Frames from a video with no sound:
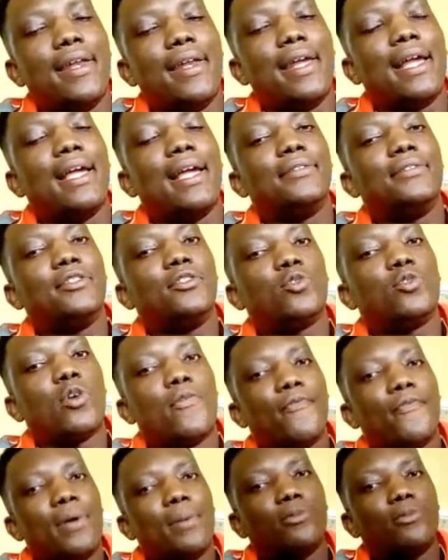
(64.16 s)
The cases
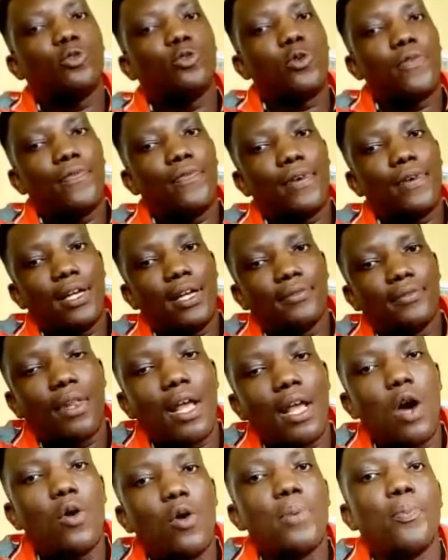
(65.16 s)
confirmed so far
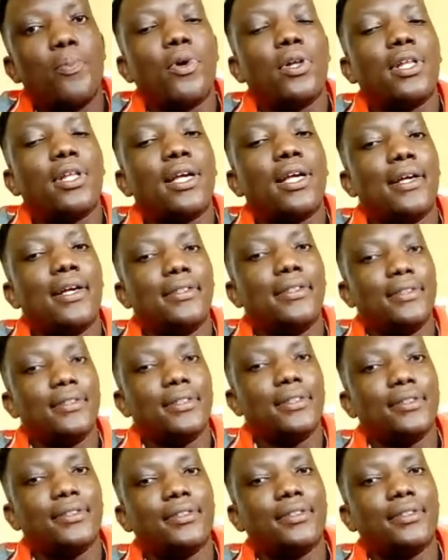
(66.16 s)
are imported cases.